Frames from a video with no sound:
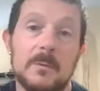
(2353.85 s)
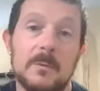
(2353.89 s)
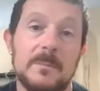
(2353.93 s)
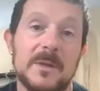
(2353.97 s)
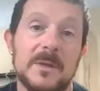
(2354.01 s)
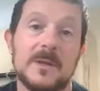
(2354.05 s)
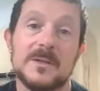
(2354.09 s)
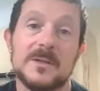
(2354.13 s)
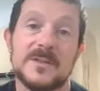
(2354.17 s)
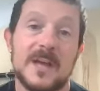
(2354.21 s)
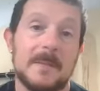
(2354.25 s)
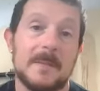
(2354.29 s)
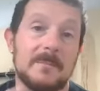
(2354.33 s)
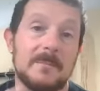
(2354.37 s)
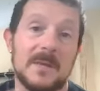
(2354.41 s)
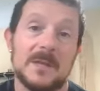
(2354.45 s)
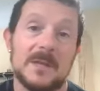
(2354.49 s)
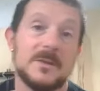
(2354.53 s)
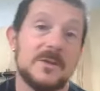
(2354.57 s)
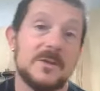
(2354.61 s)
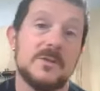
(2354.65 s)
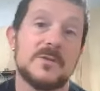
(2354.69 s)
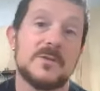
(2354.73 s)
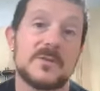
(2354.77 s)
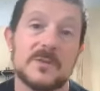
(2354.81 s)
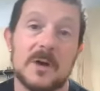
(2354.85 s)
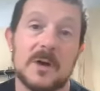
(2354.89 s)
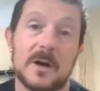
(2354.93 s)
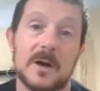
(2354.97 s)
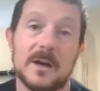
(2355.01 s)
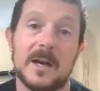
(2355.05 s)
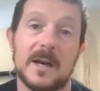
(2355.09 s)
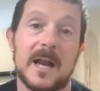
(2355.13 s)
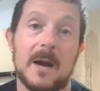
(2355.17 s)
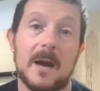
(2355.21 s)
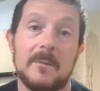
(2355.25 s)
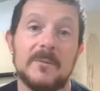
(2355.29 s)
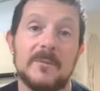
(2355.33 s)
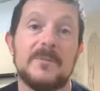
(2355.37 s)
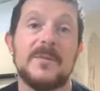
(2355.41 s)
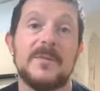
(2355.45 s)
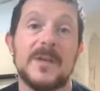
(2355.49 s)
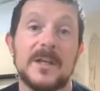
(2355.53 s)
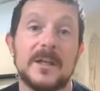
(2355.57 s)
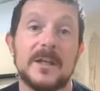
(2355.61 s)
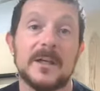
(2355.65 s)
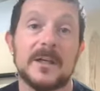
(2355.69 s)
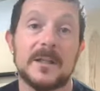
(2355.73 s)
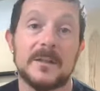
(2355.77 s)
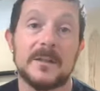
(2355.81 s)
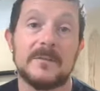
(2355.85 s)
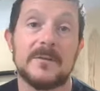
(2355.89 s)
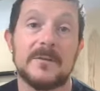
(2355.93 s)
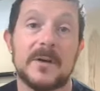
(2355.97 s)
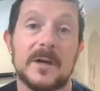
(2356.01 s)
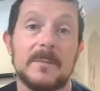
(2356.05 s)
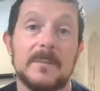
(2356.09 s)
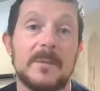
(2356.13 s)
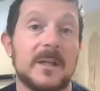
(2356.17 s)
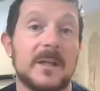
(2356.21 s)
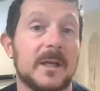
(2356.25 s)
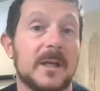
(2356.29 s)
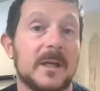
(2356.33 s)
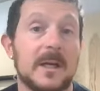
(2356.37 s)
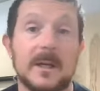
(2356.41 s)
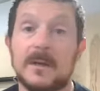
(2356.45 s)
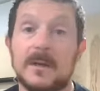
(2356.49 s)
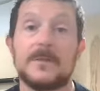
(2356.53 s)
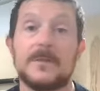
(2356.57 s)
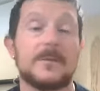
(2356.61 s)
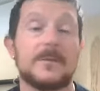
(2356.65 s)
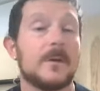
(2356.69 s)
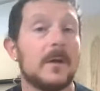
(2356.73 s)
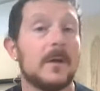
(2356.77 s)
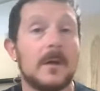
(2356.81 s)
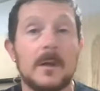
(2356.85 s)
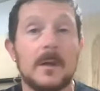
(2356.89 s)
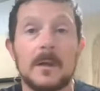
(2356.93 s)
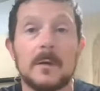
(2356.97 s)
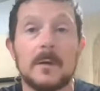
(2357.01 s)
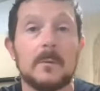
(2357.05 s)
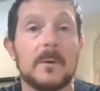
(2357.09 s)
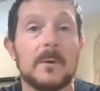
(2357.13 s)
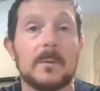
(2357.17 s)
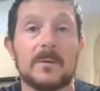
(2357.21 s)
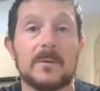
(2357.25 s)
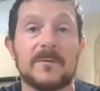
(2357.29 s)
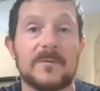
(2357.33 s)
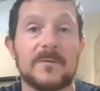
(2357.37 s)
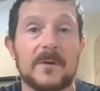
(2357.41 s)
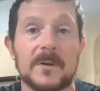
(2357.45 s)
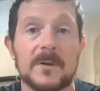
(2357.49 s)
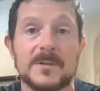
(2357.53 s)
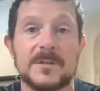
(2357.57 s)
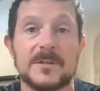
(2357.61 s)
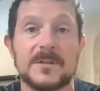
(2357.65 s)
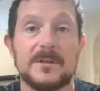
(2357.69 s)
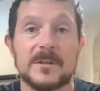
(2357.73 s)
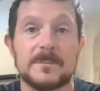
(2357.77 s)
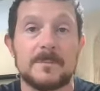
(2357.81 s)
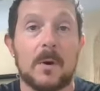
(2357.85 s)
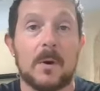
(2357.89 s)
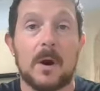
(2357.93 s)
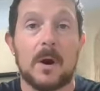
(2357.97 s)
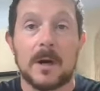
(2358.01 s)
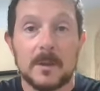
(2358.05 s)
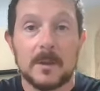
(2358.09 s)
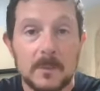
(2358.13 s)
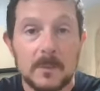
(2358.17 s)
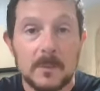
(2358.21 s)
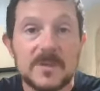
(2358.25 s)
because that meant you started out with Viega in the very beginning, because we were first to this party.